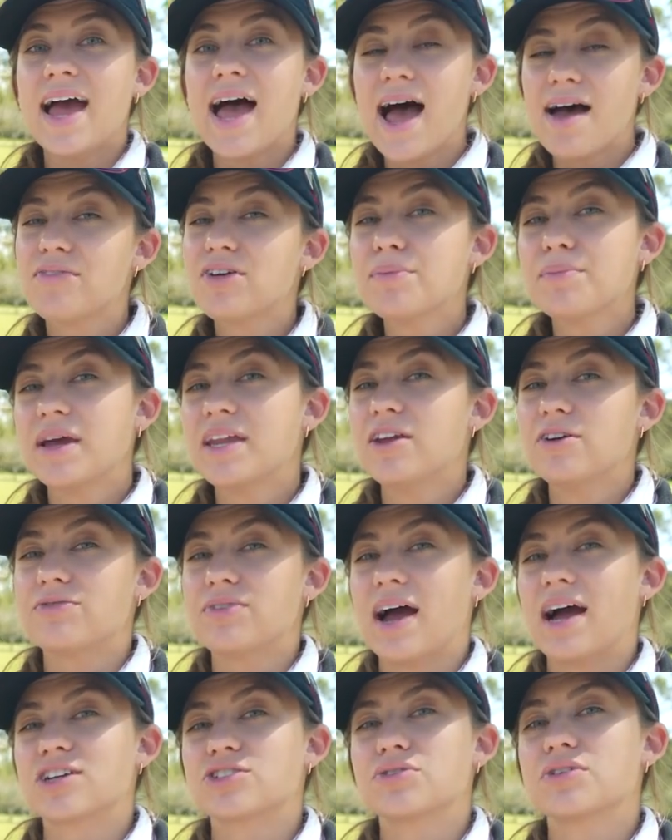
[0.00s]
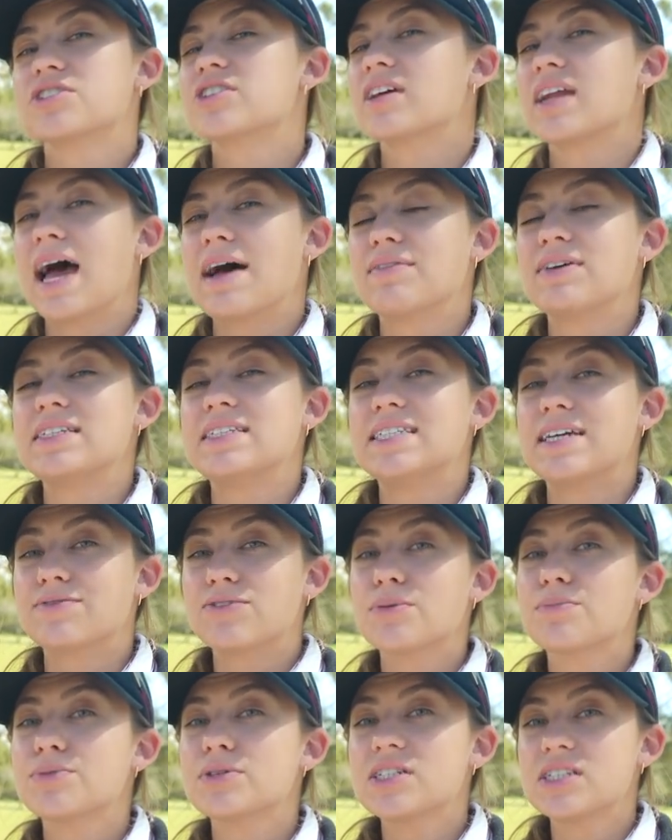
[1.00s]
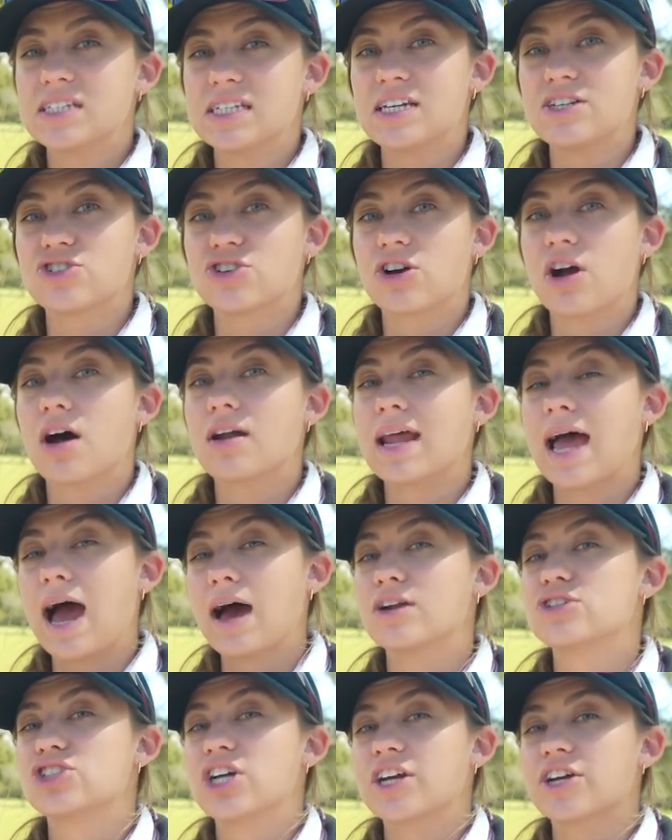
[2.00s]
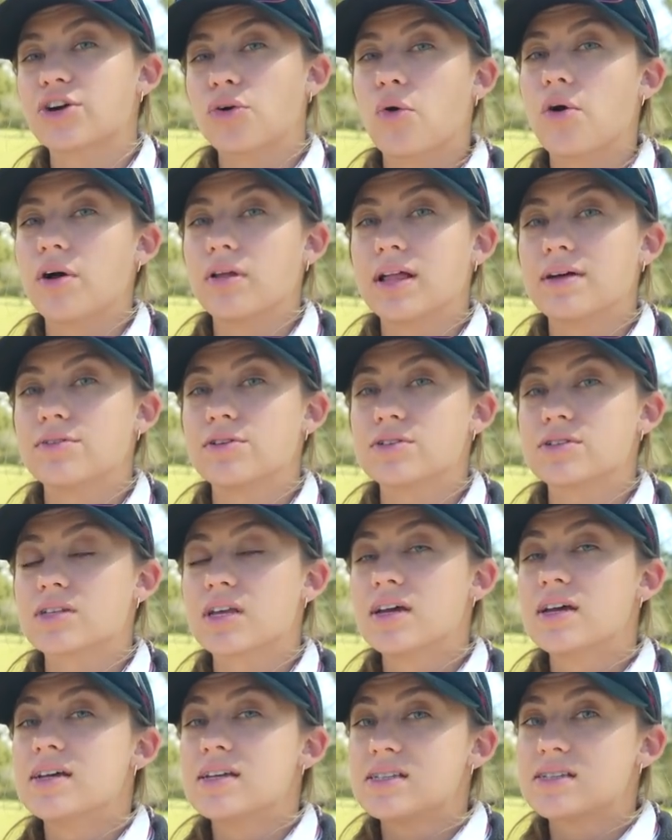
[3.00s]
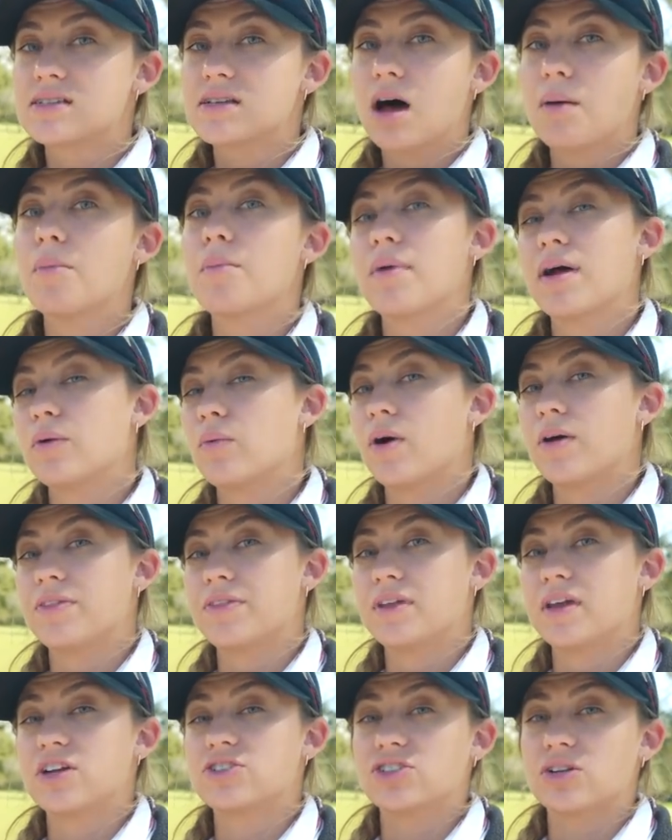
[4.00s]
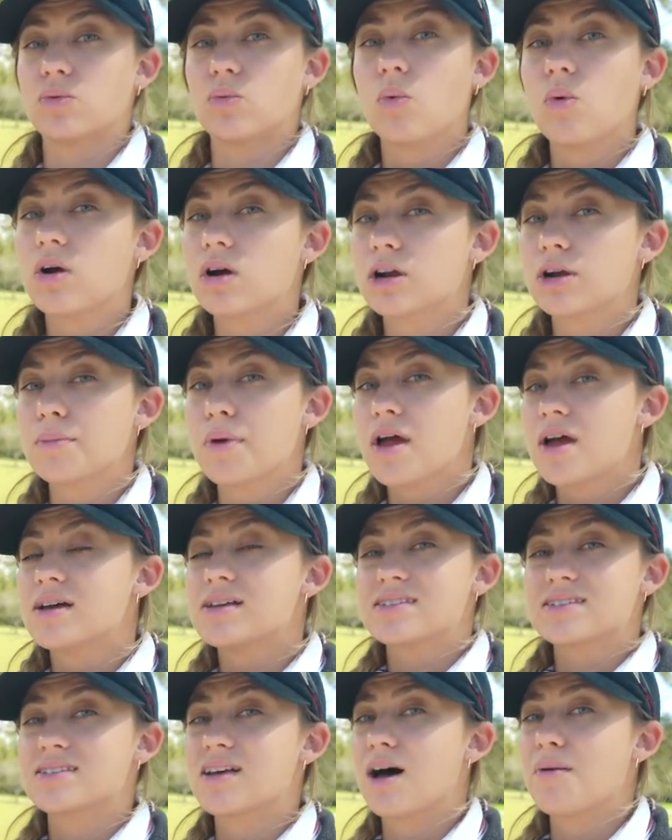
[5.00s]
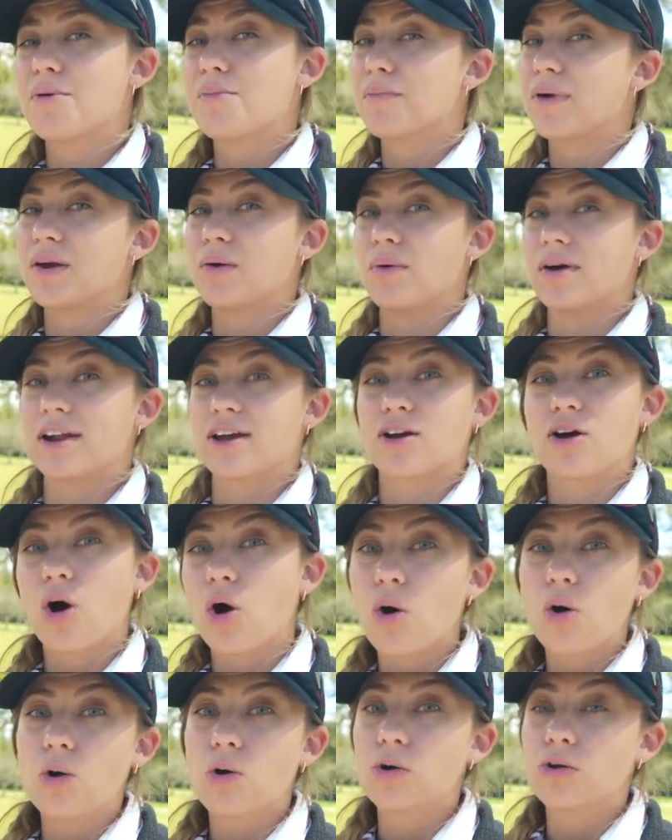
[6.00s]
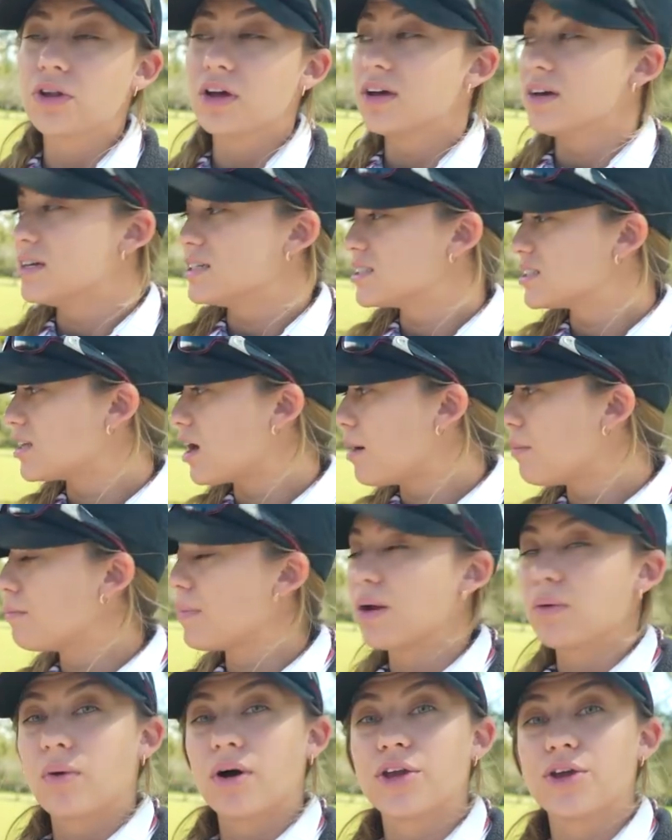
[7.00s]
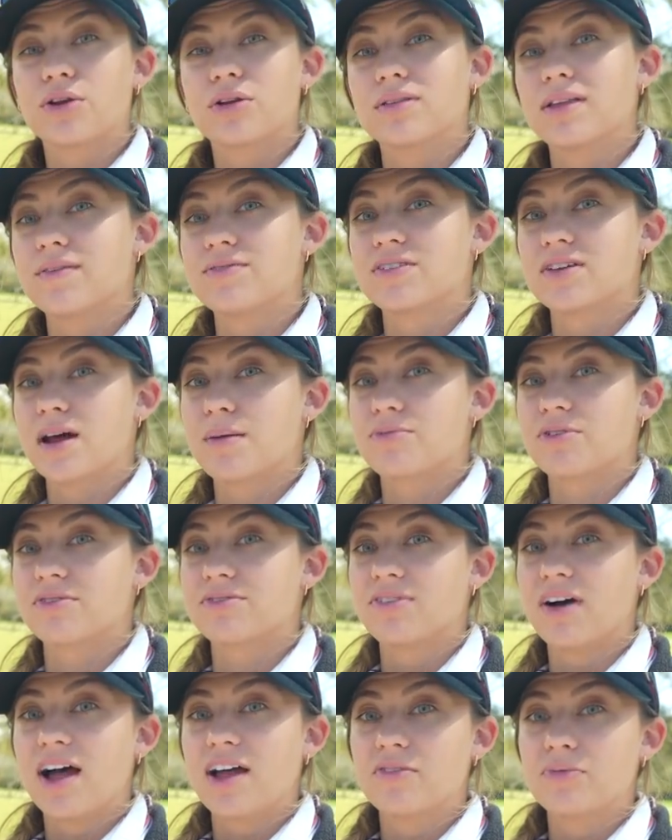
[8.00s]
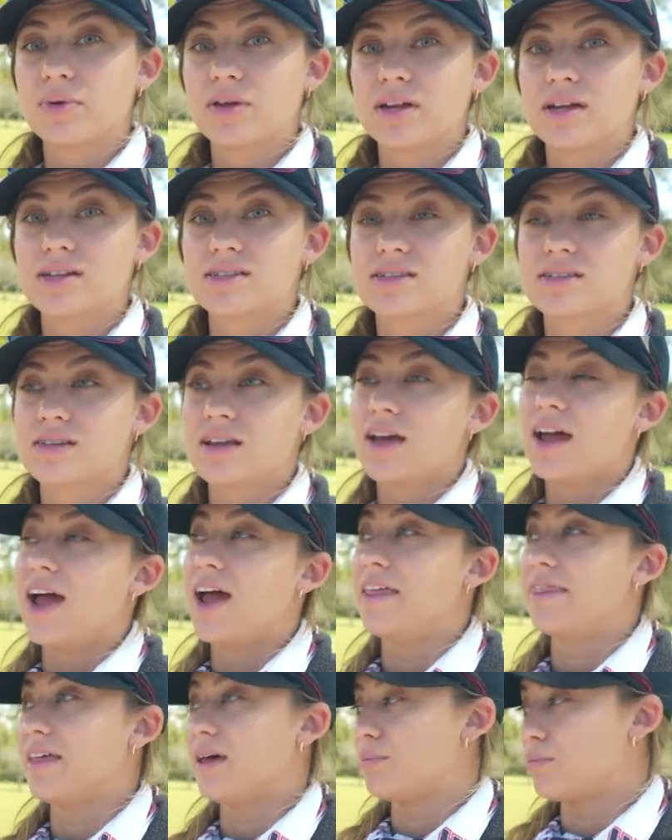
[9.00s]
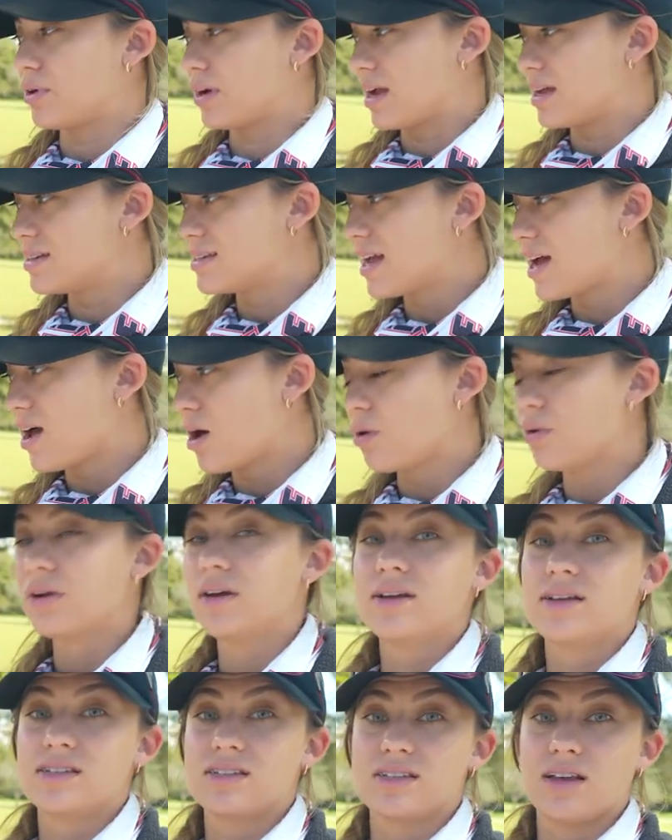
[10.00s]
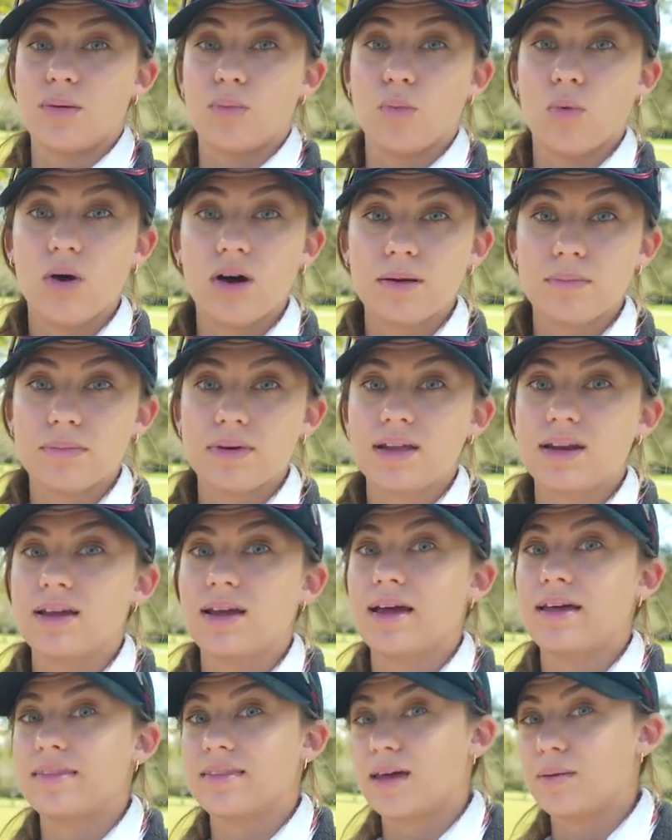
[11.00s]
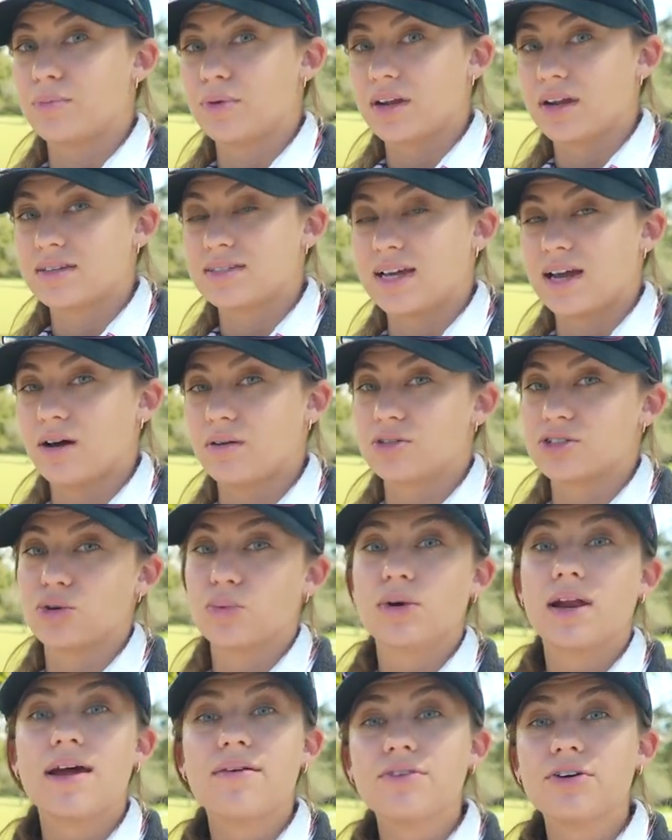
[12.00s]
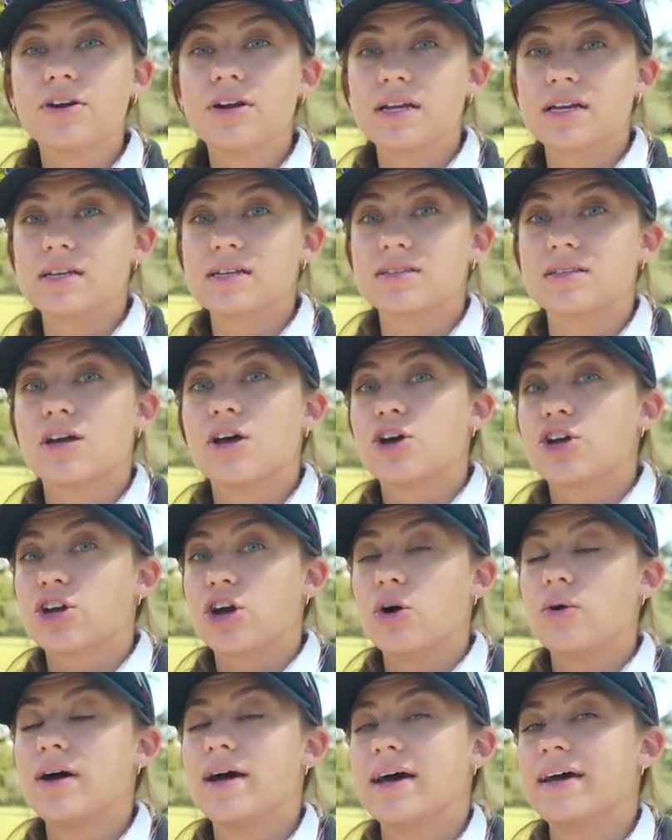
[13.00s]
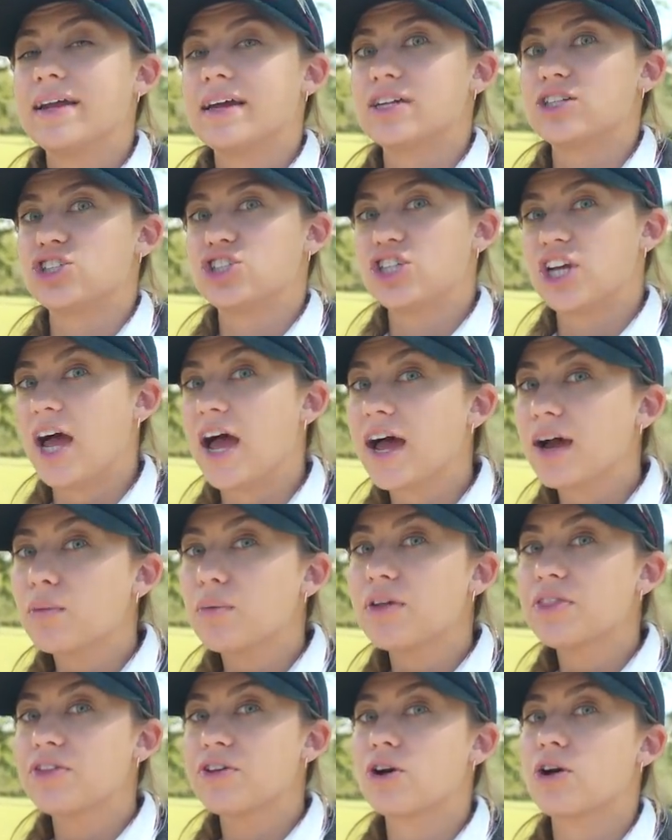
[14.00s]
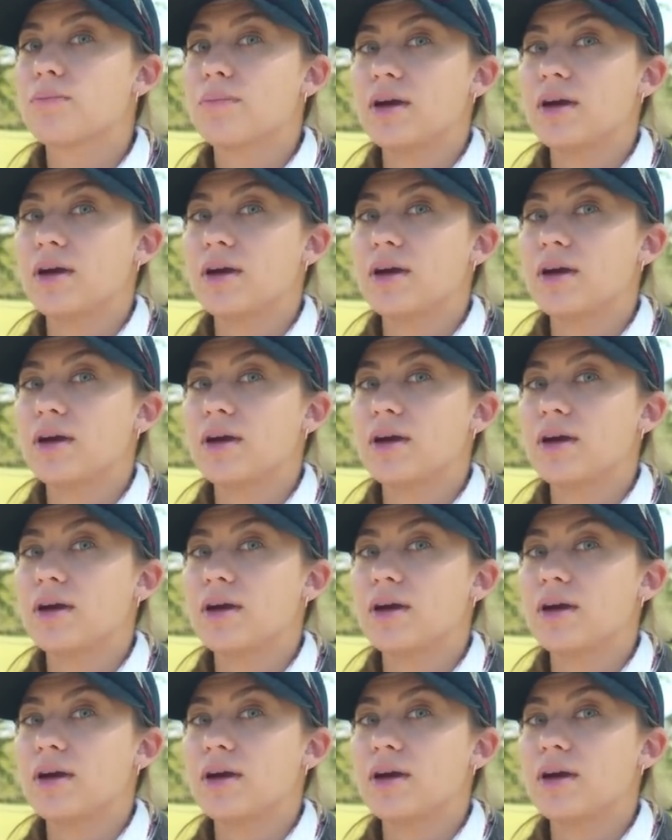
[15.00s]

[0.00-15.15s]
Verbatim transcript: Every manufacturer is gonna have a different procedure on how to check your oil levels. Some might want the engine warm, some might want it cold, some might want you to lift it up for five minutes and then bring it down, some one minute and then bring it down. So whatever it is, go ahead and check with your